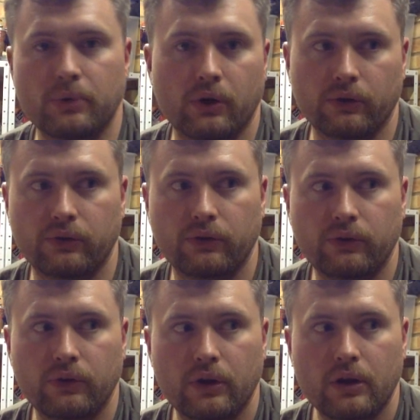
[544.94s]
mode,
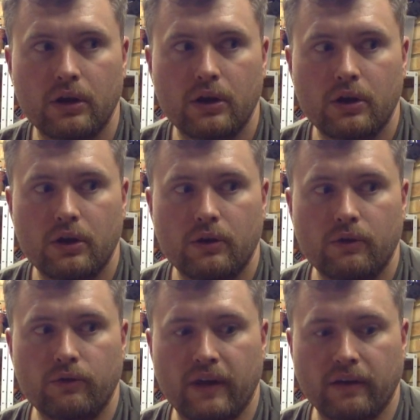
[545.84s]

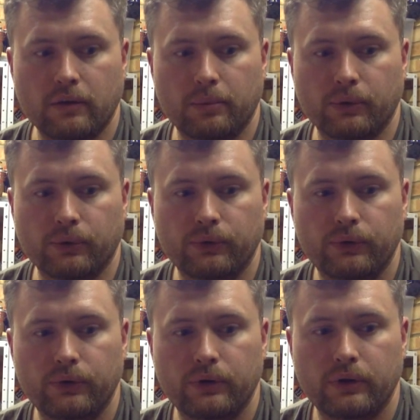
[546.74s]
variable,
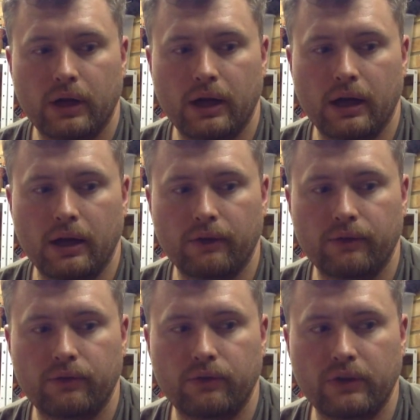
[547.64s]

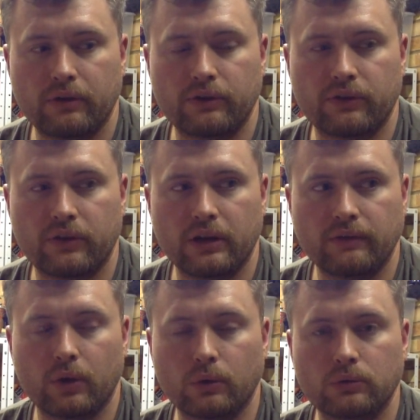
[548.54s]
0 to 30
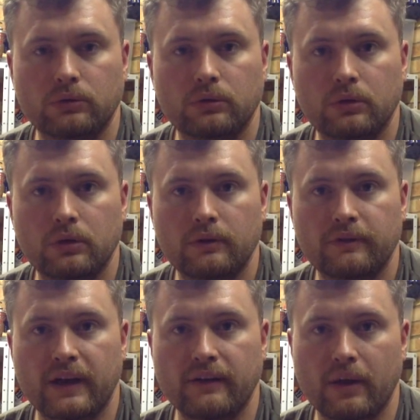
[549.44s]
volt,
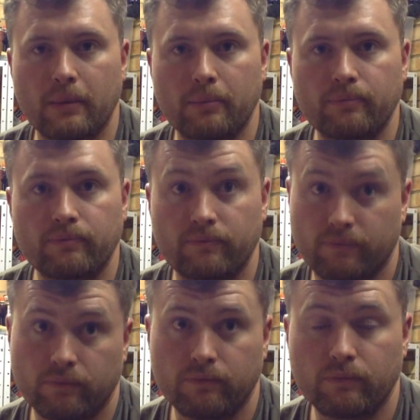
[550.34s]
5 amp
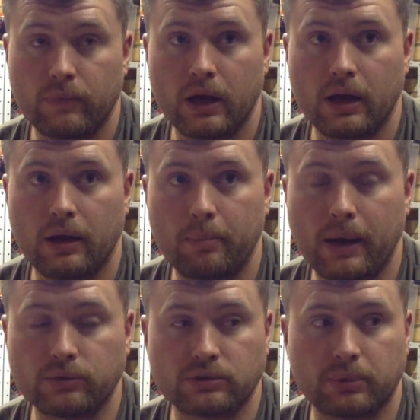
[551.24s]

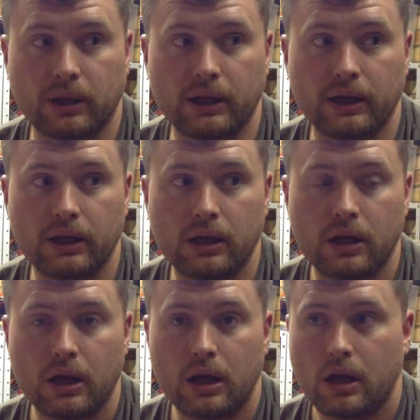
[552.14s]
power supply,
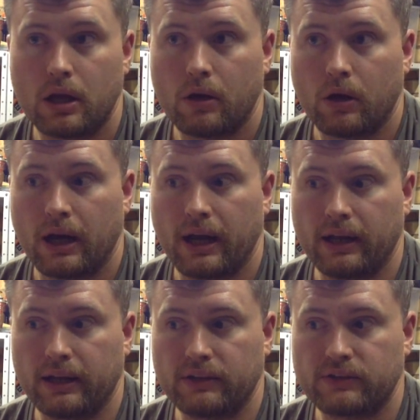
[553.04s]

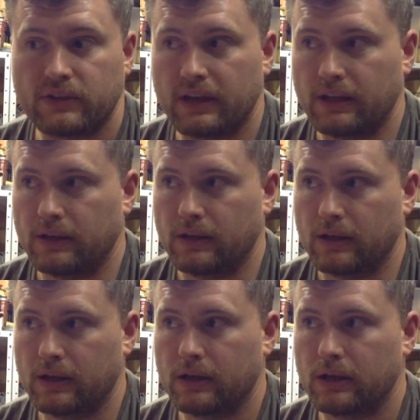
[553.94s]
and it's in.
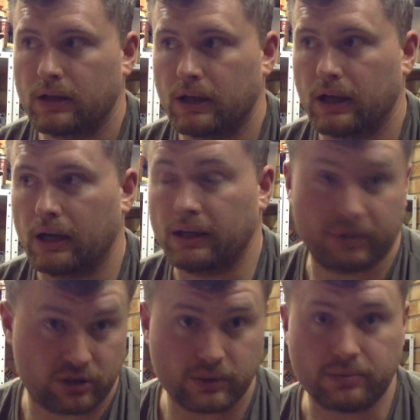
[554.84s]
And it being
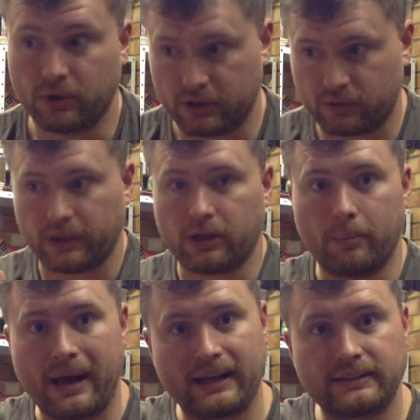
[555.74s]
switch mode, it's quite
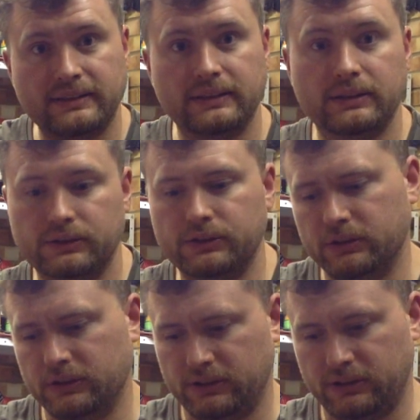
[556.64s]
compact, so
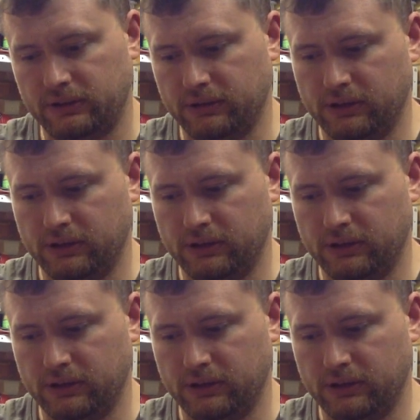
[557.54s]
it's